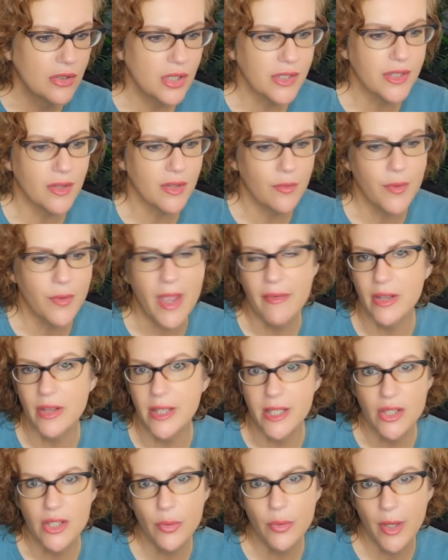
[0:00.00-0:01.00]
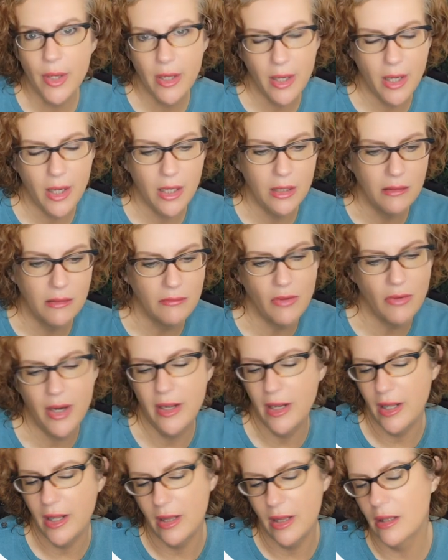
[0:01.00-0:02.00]
just so that we have a link to it
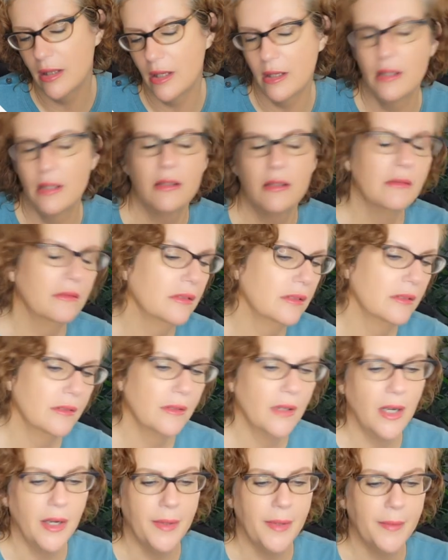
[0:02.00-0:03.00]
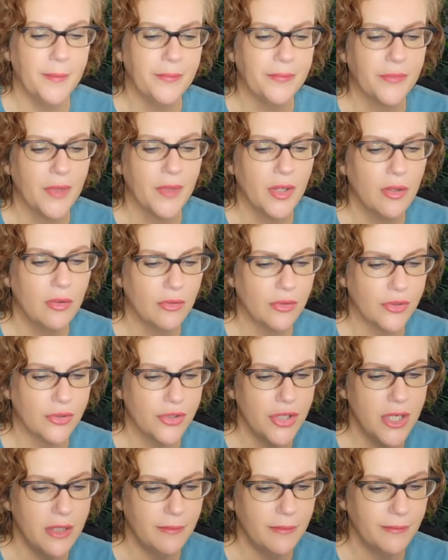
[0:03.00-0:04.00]
right in the Google
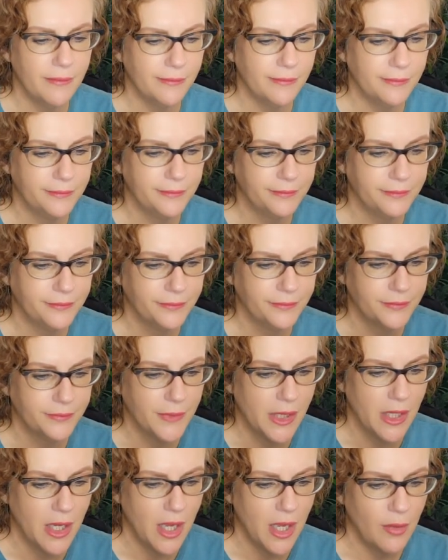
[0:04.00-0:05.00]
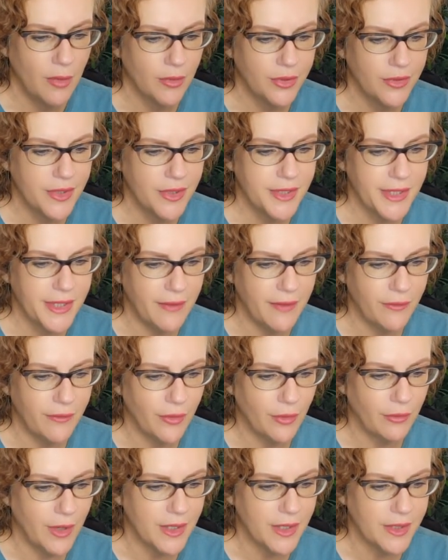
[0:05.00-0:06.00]
Sheet. We'll do the same
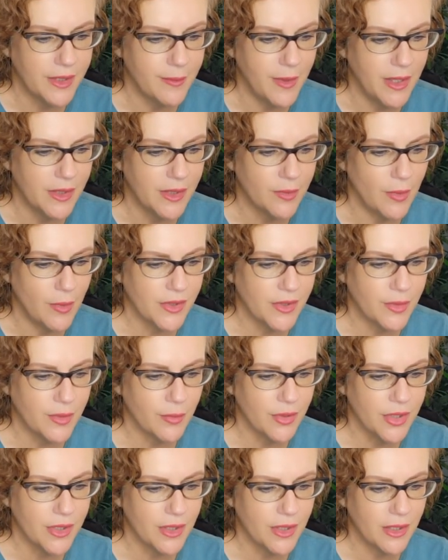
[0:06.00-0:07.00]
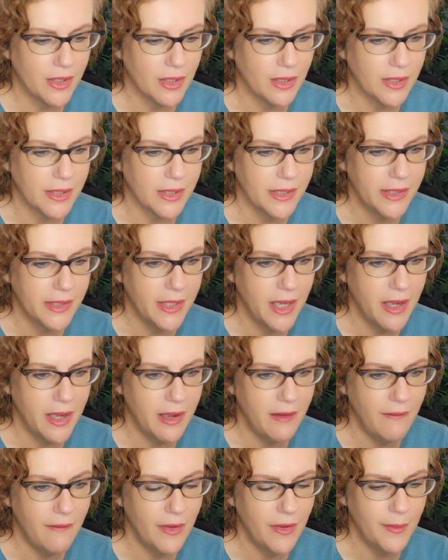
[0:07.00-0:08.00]
for a resume as well. So we're just going to click
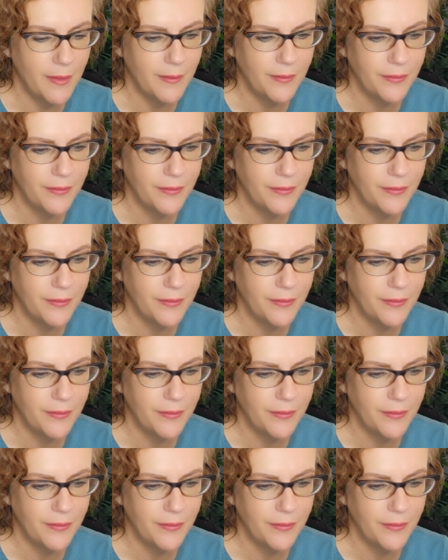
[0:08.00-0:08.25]
save.